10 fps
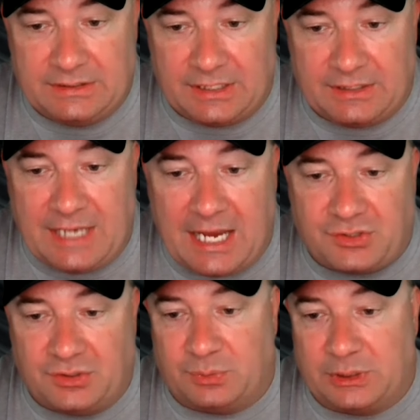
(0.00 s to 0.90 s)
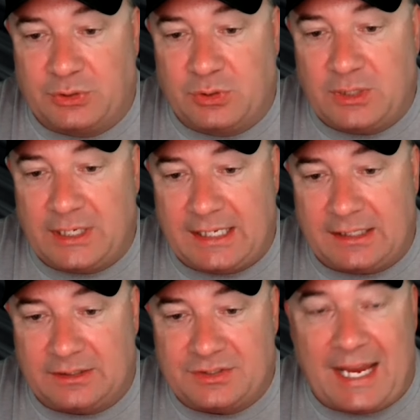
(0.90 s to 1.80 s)
National recruiting
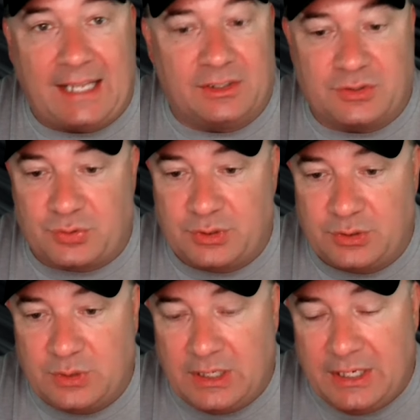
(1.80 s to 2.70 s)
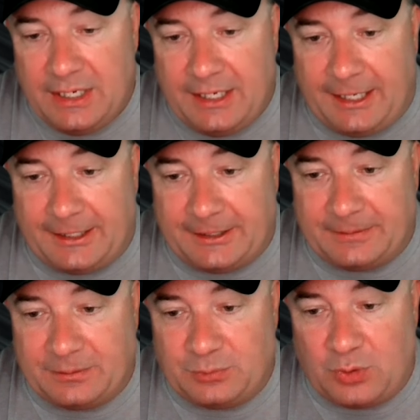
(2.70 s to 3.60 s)
analyst Alan True
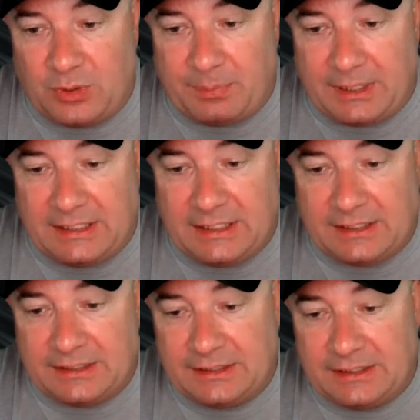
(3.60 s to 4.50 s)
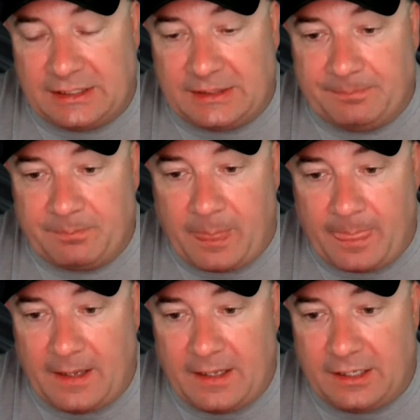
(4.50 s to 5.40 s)
wrote up
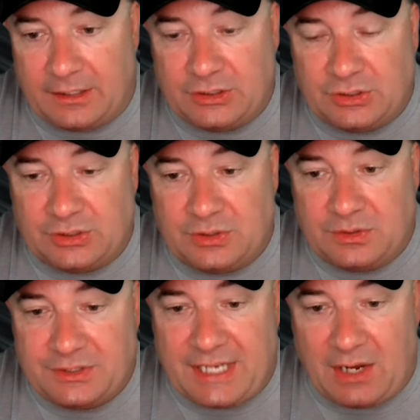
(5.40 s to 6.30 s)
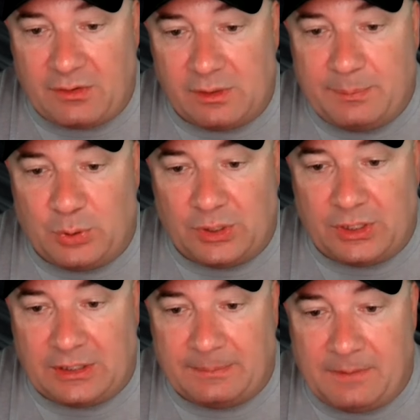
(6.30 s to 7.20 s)
a good scouting report
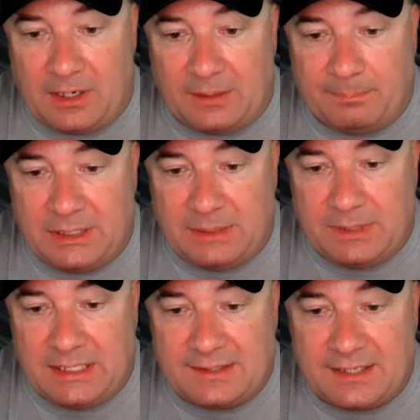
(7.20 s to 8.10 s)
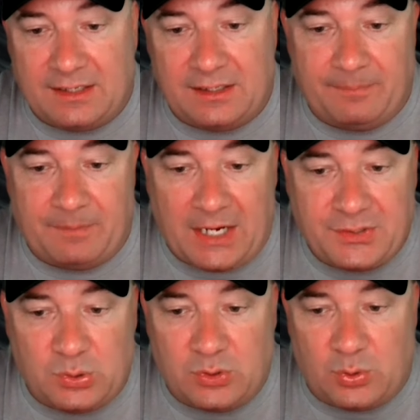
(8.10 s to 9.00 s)
on BP. He said, high
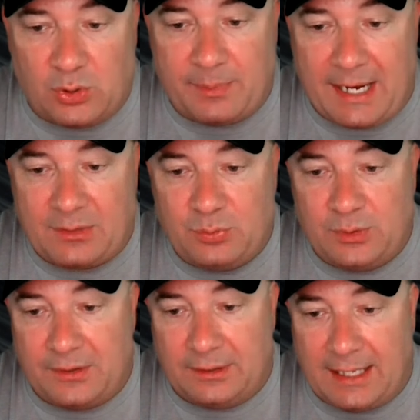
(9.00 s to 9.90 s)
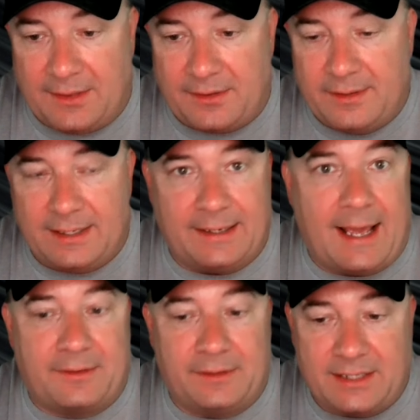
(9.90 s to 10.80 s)
school quarterback with length and
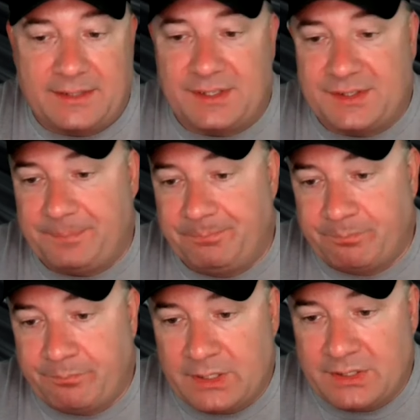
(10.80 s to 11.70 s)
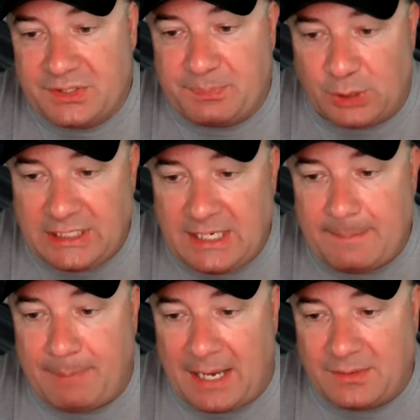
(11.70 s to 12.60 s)
athleticism. Springy,
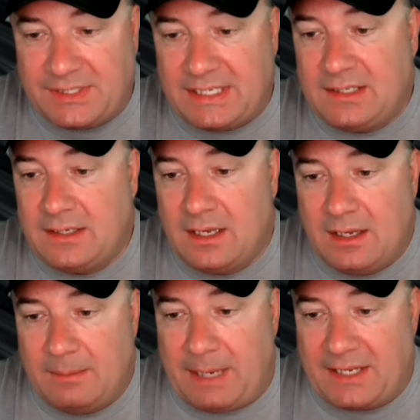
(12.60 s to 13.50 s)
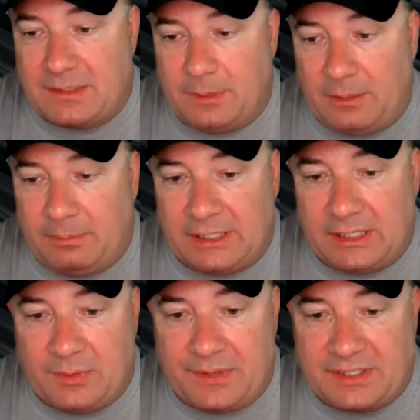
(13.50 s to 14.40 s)
bouncy basketball player
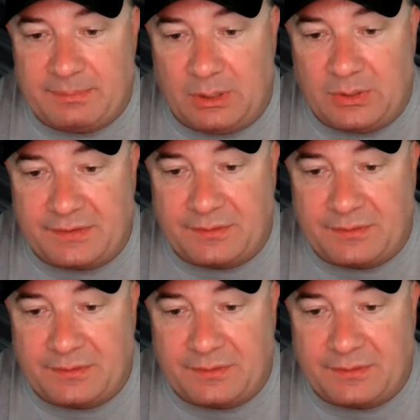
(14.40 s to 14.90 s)
with explosive